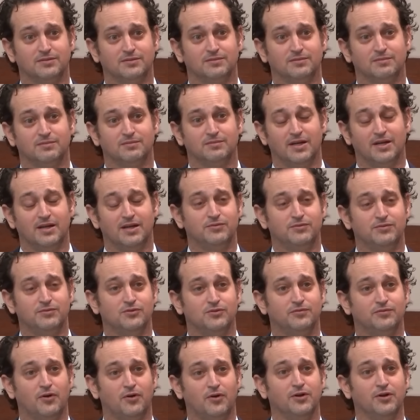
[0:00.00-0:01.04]
my
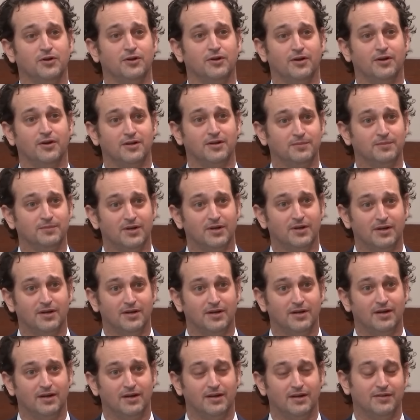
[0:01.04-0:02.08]
nephews farted on him,
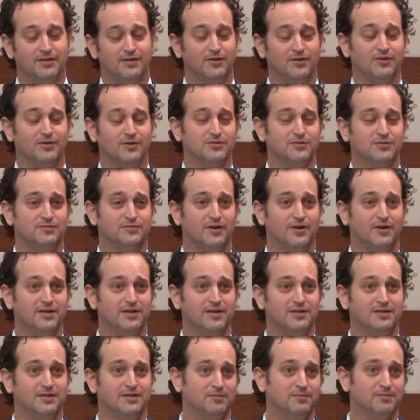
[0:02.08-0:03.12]
and he thought it was funny
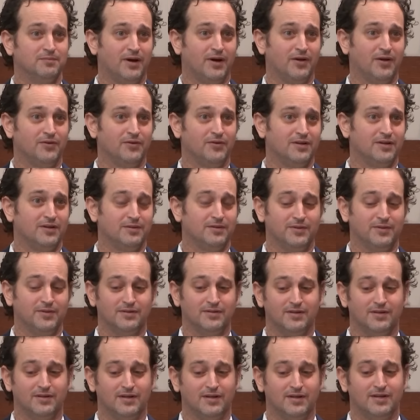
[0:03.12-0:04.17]
and didn't bother him. And
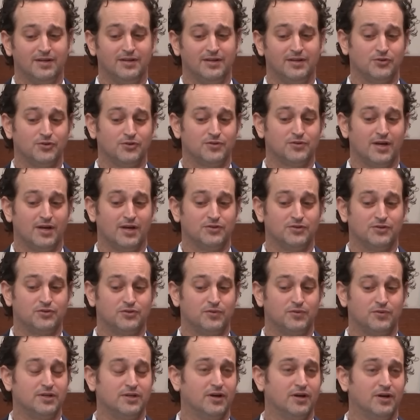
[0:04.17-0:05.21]
he also has
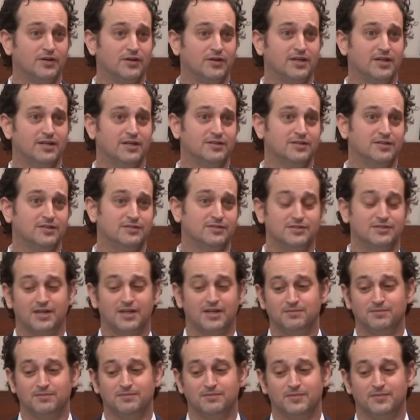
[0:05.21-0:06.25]
three young kids, the
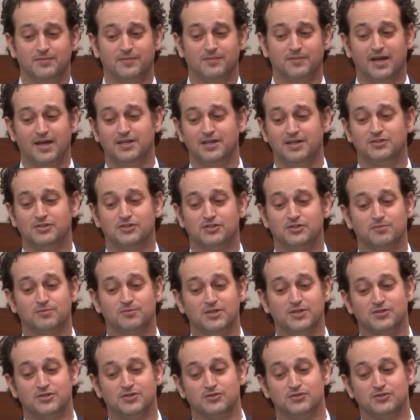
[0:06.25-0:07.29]
same ages as my
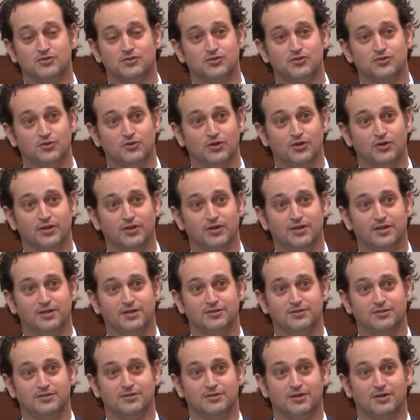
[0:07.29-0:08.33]
sister's two young
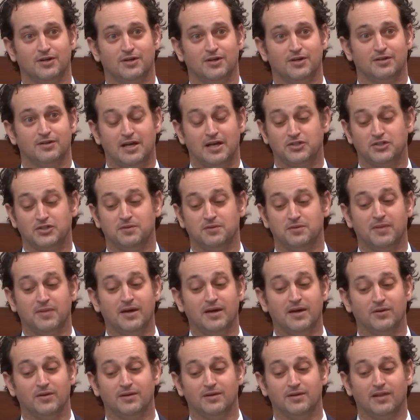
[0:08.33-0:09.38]
kids. They actually
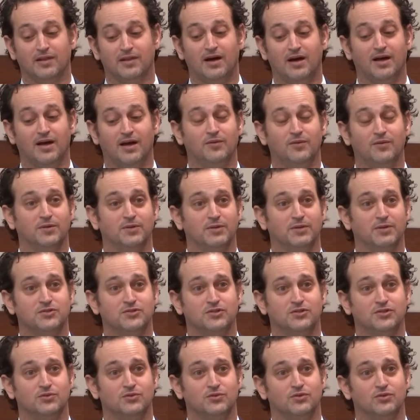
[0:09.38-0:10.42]
met in line when my
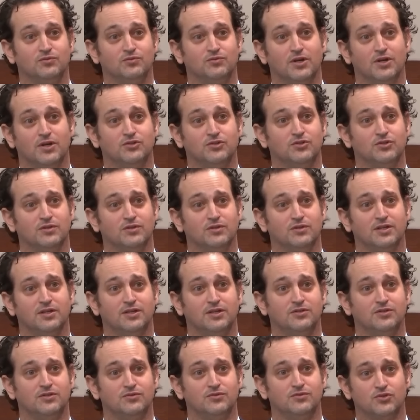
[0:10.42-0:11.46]
sister was registering the
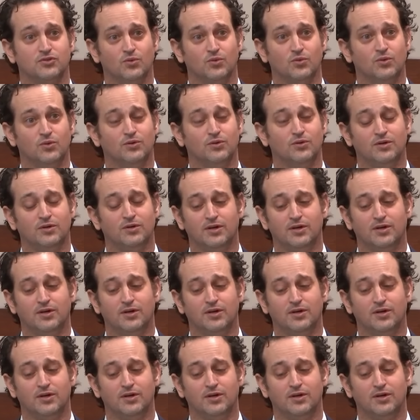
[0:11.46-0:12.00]
kids for school,